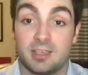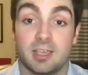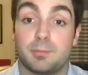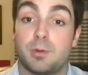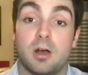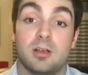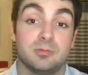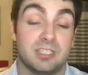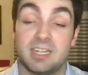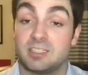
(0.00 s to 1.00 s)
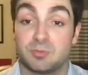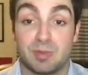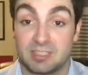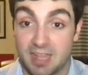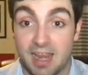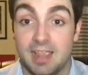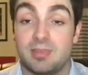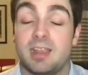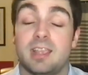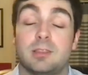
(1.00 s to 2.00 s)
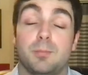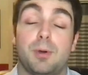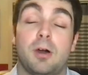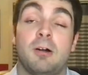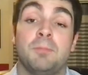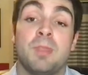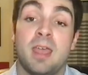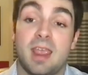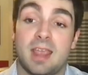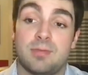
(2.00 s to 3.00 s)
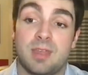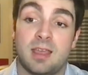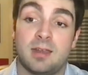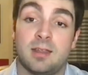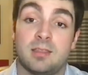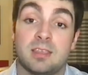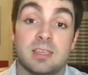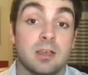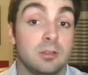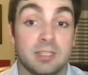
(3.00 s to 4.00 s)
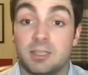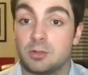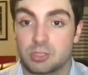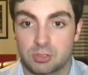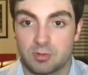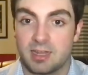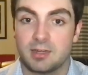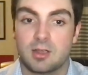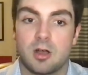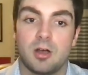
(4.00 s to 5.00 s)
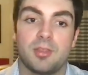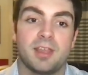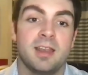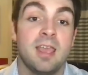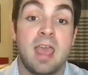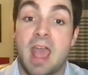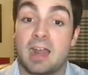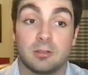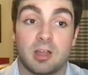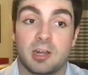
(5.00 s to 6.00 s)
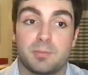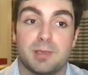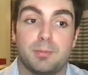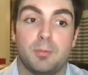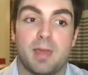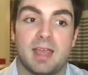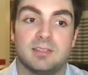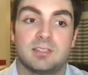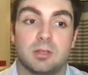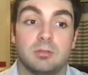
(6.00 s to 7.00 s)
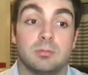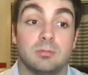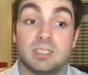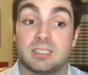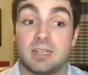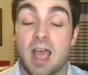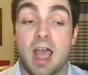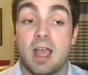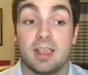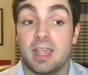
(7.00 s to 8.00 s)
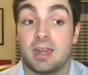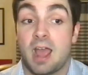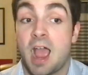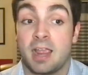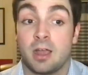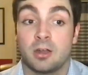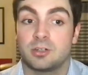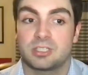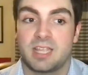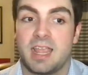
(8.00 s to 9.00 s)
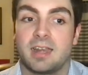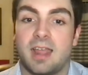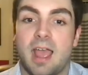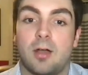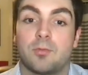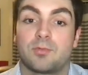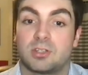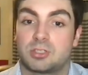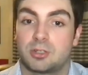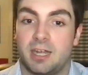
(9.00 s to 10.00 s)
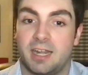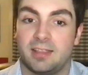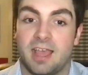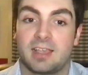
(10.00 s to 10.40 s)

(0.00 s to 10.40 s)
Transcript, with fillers: kickball. It was Nesmith's hand that hit the ball. And then the illegal screen call that had a lot of people mad. So listen, again, I understand how frustrating that